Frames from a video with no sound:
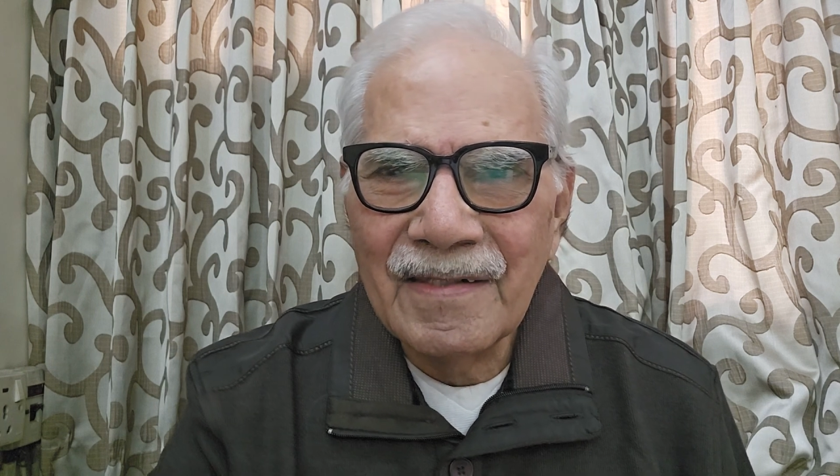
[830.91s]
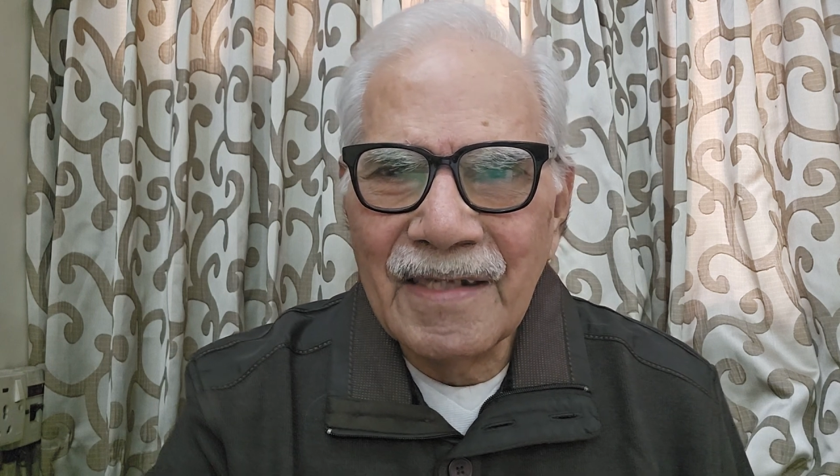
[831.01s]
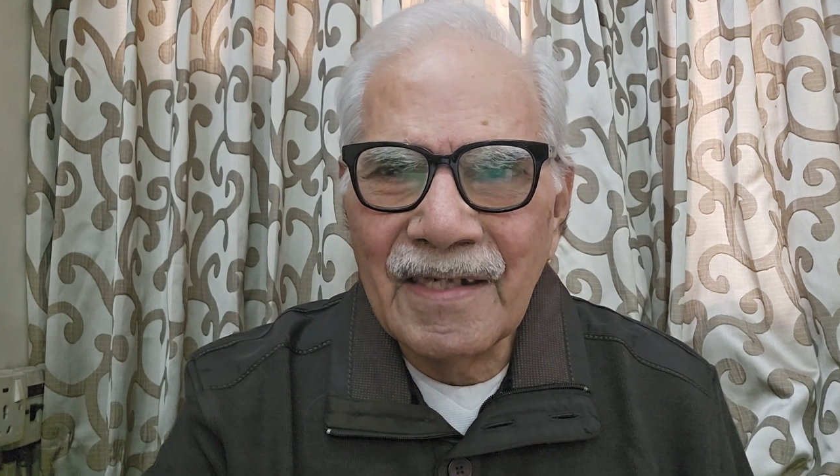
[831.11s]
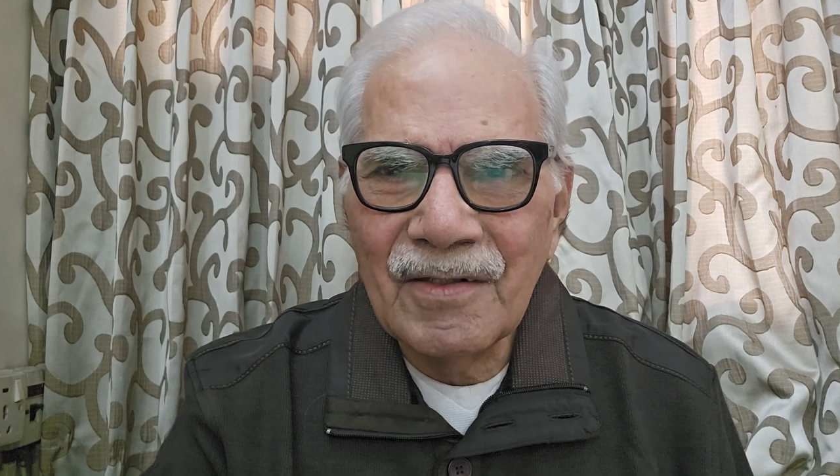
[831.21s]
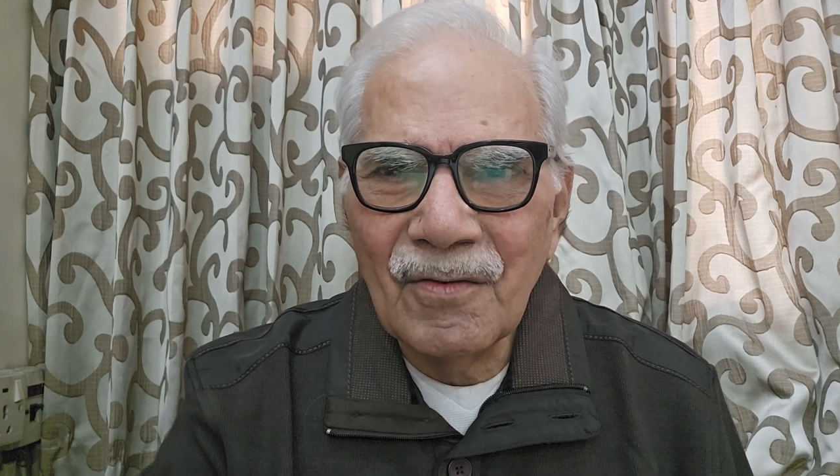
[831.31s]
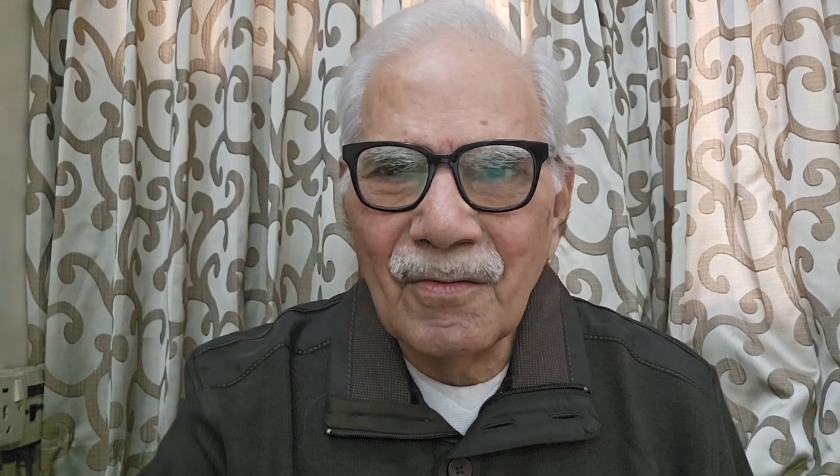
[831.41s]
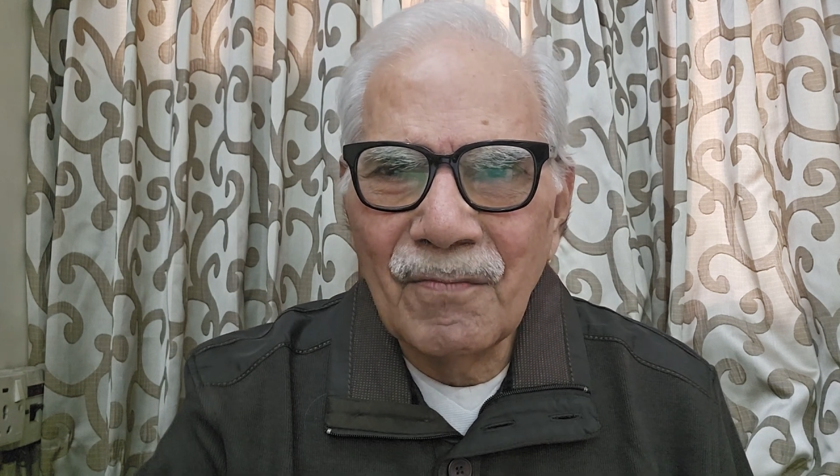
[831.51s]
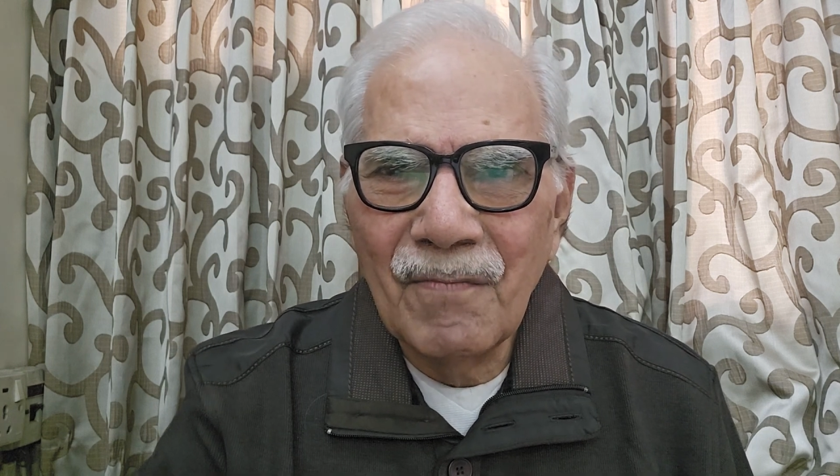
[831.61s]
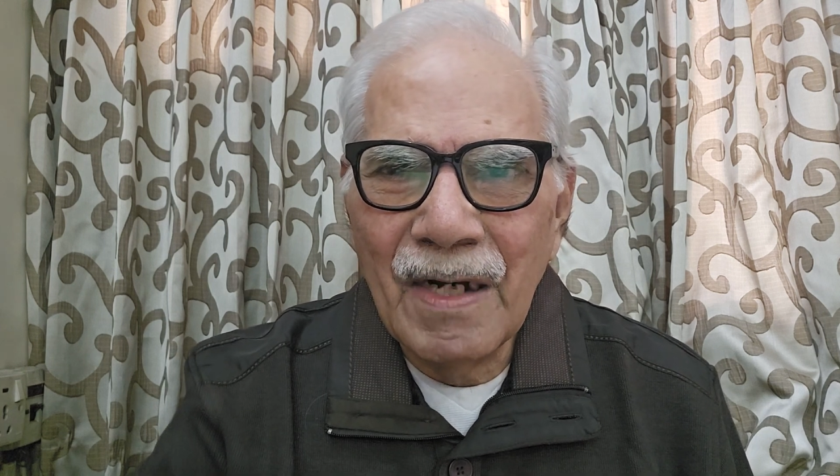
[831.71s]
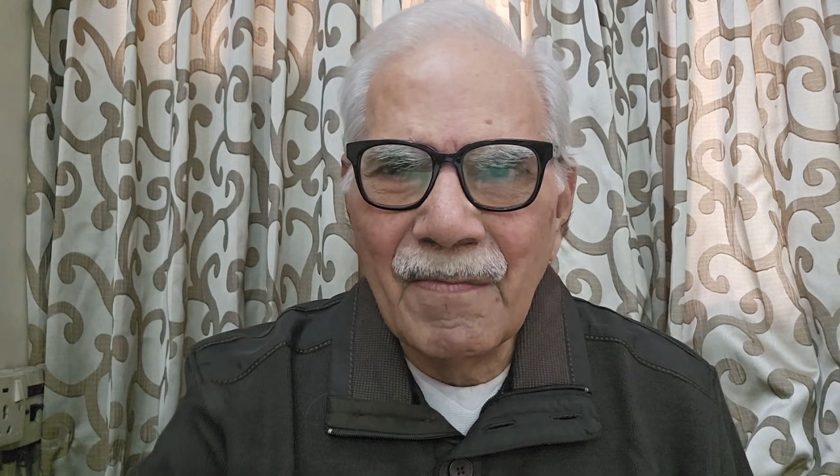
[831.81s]
Thank you.
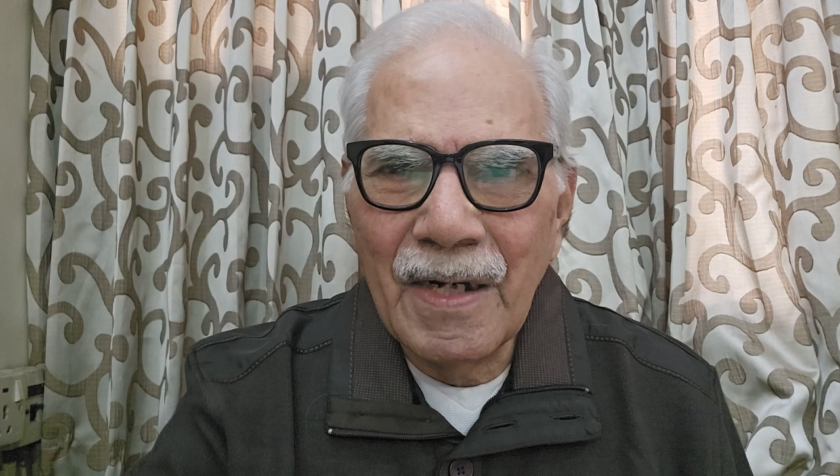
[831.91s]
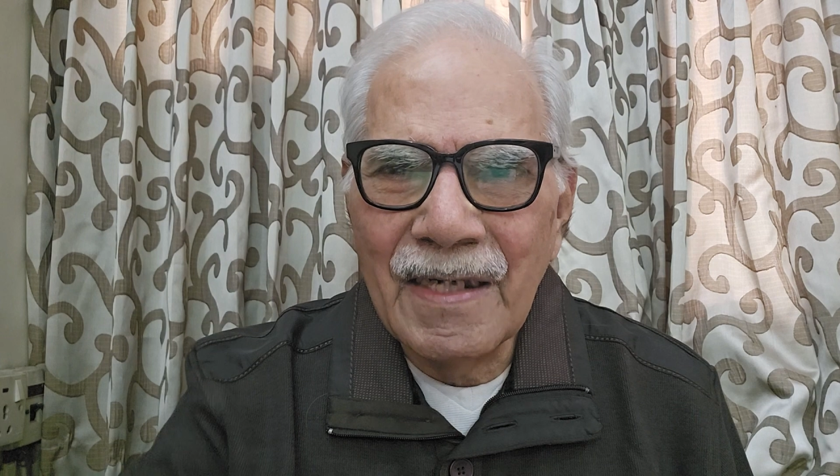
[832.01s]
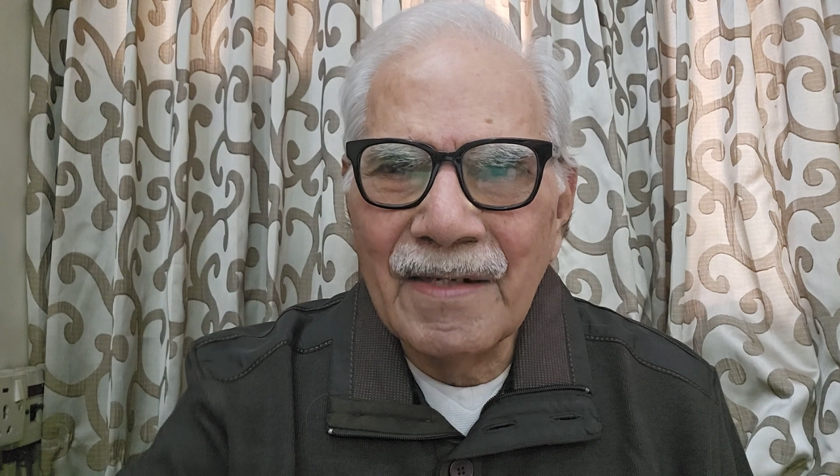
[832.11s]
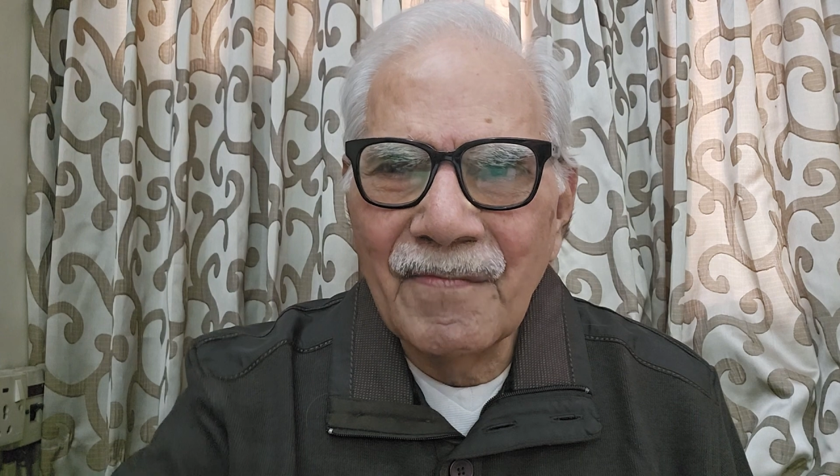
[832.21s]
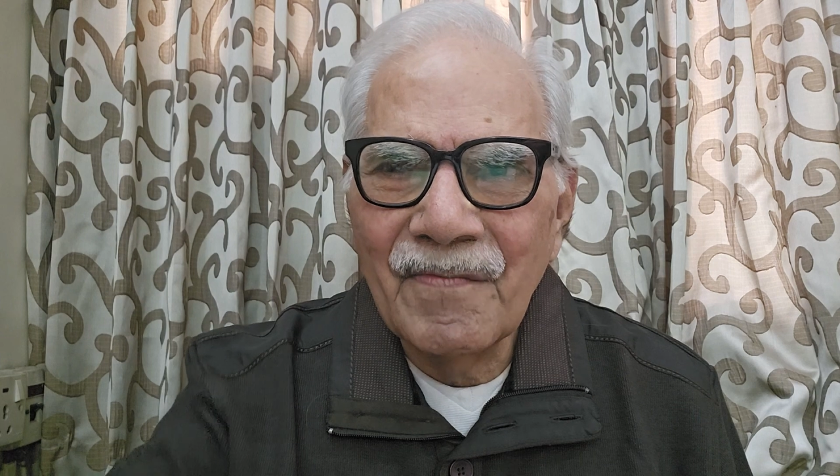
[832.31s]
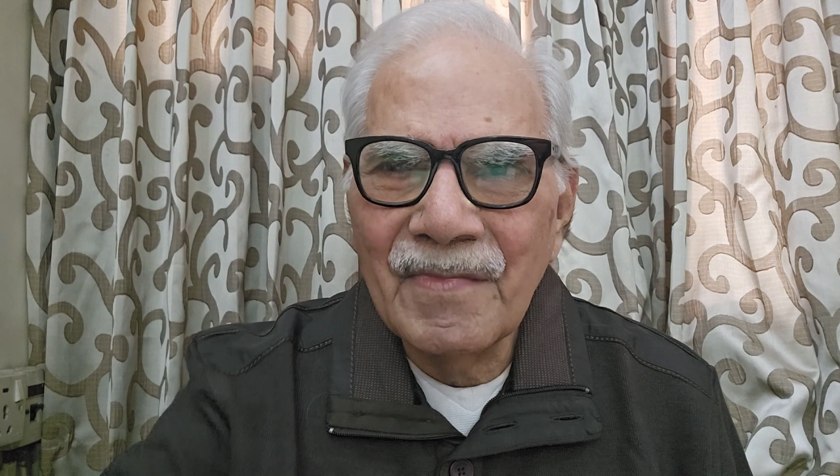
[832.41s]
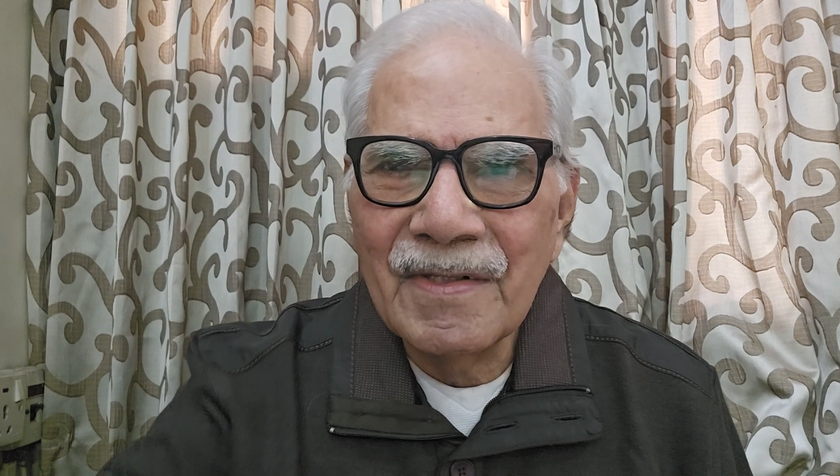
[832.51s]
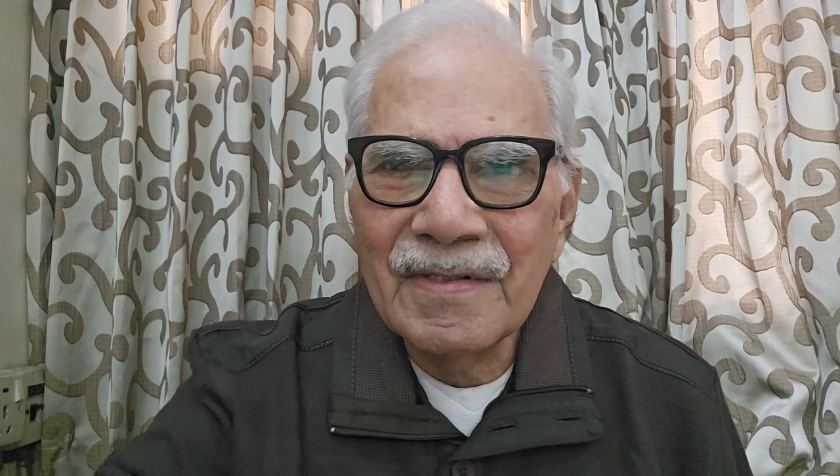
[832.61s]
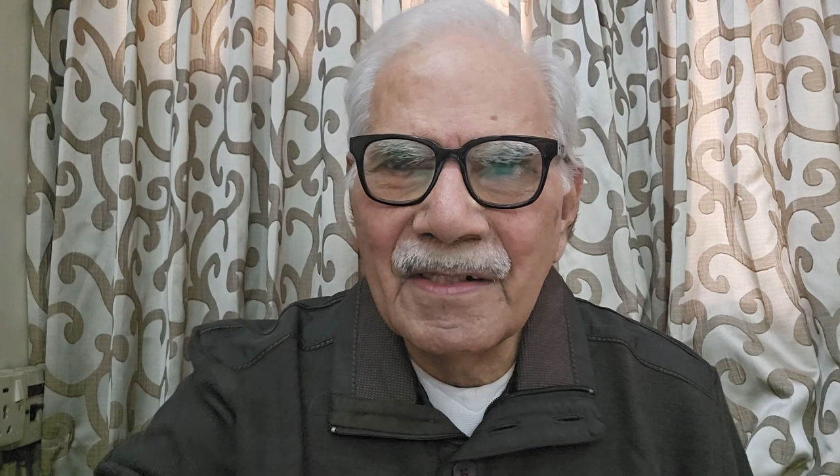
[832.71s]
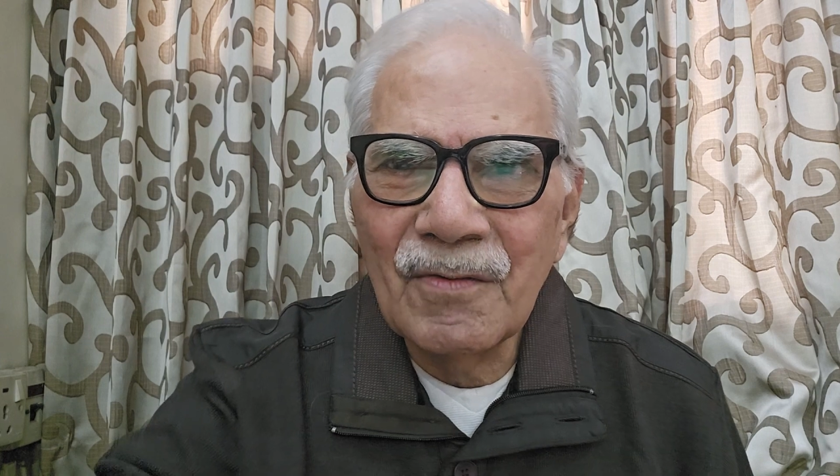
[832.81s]
Bye bye.
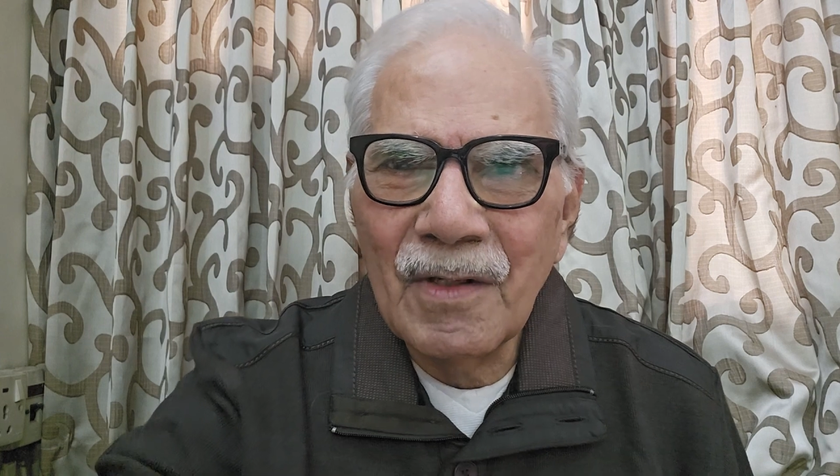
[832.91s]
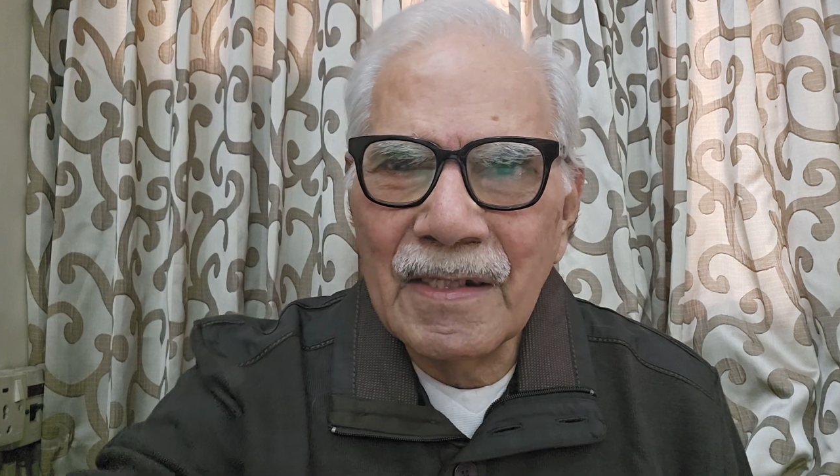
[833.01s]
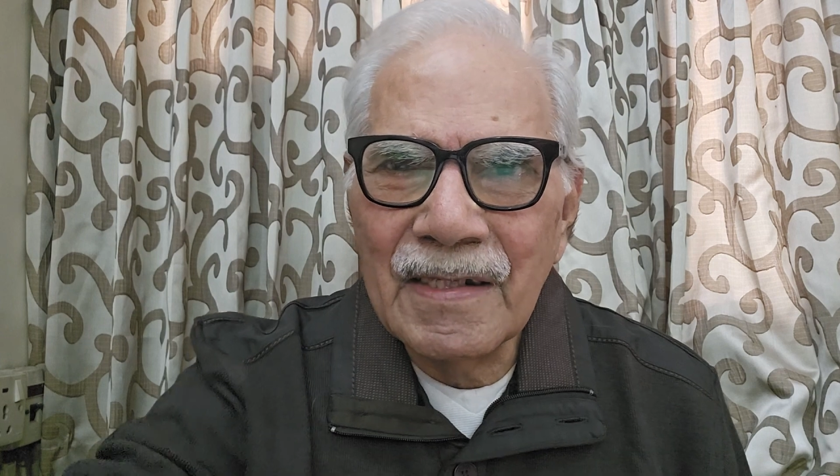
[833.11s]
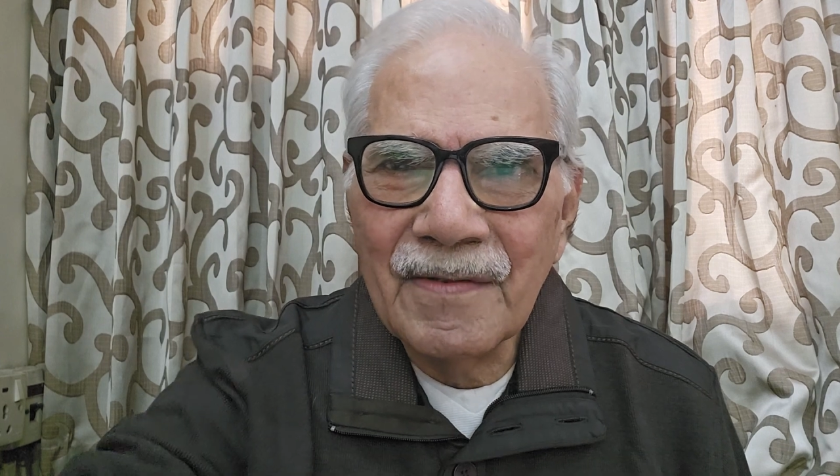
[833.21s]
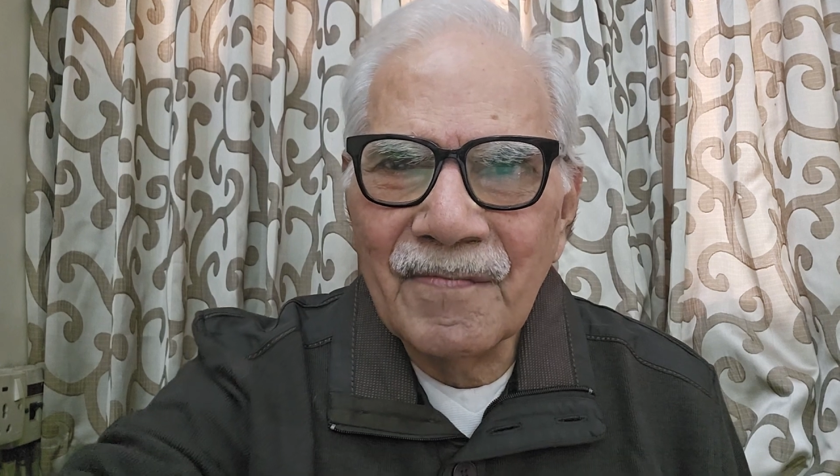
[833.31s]
See you again.